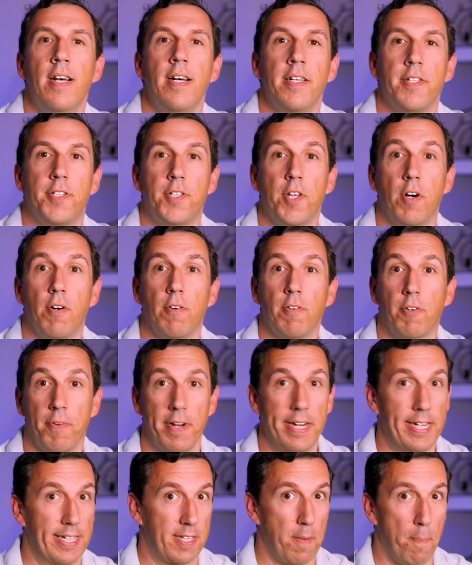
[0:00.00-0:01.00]
So
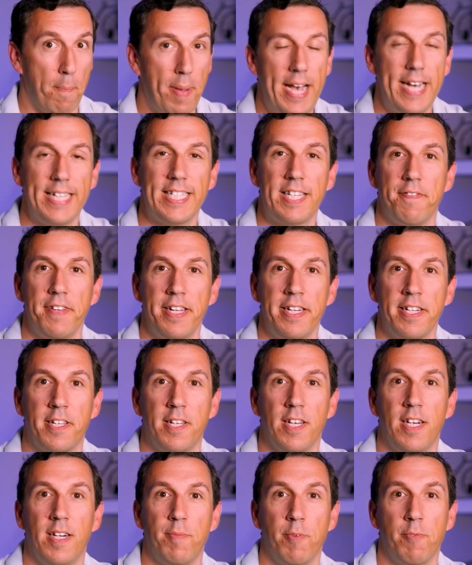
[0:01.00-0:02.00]
creating some passive
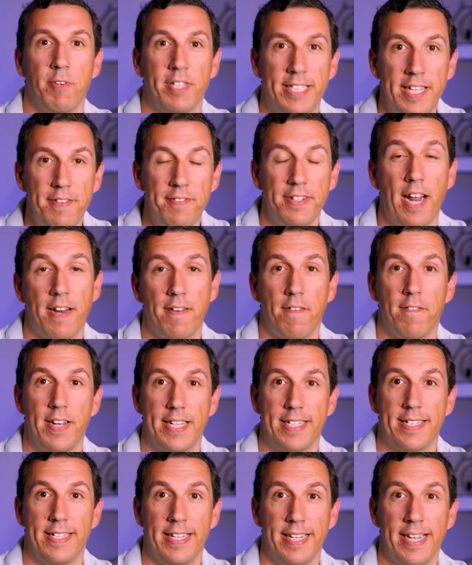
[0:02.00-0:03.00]
income with dividend
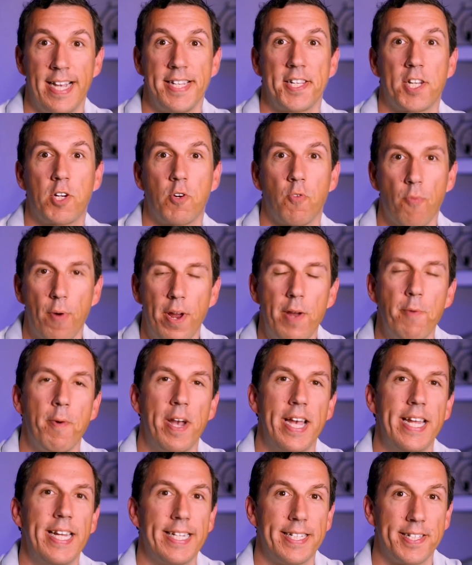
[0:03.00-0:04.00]
investing is a great
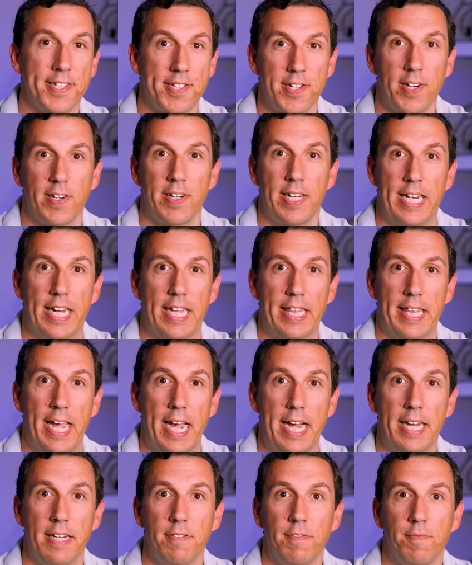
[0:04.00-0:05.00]
way to get started on
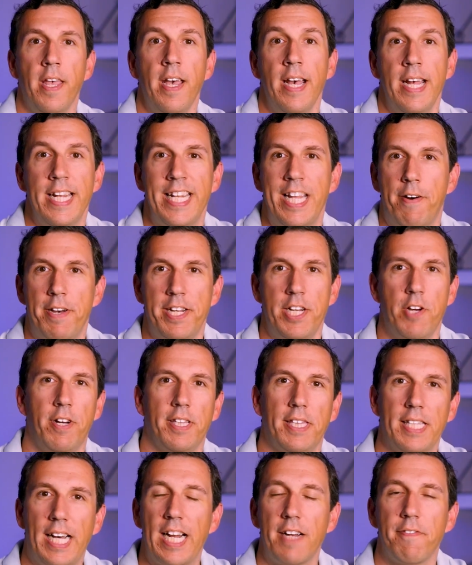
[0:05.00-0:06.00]
that. Now, I know a
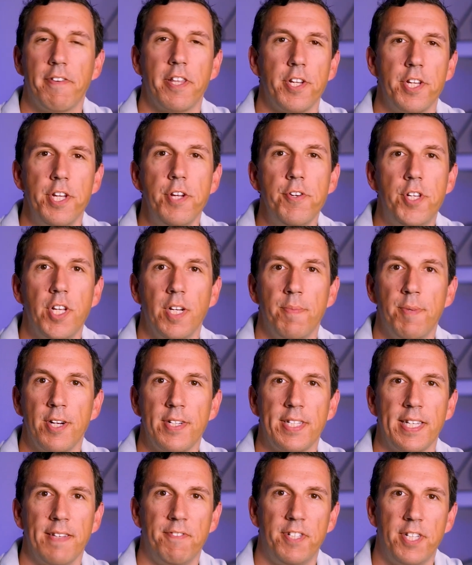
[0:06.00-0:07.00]
lot of other
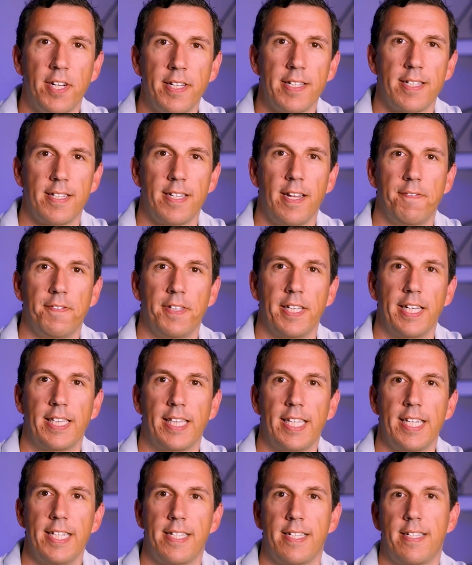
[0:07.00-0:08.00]
YouTubers have done stuff like
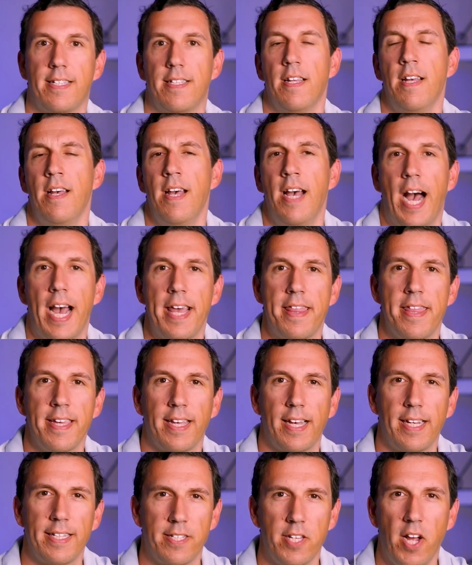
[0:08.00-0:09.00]
this. I
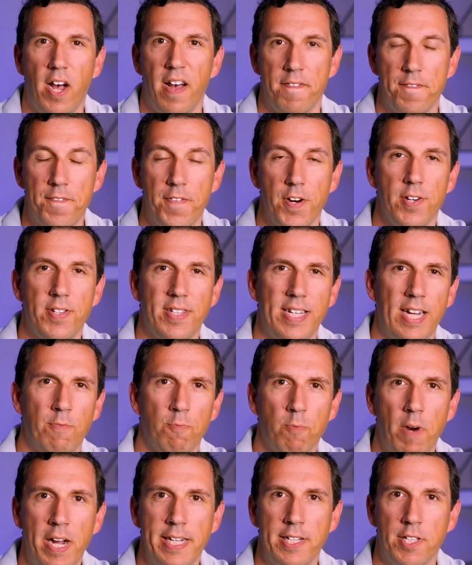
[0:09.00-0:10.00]
think I saw it first on
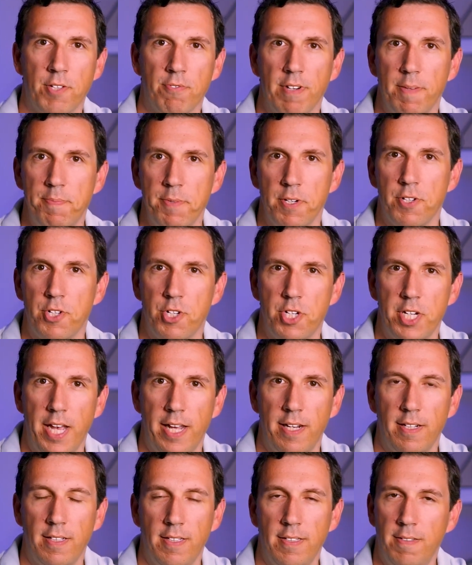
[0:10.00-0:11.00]
Ryan Scribner's
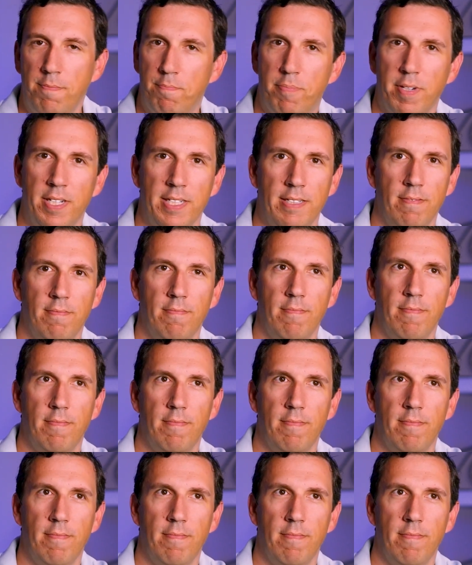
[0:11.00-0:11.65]
channel, but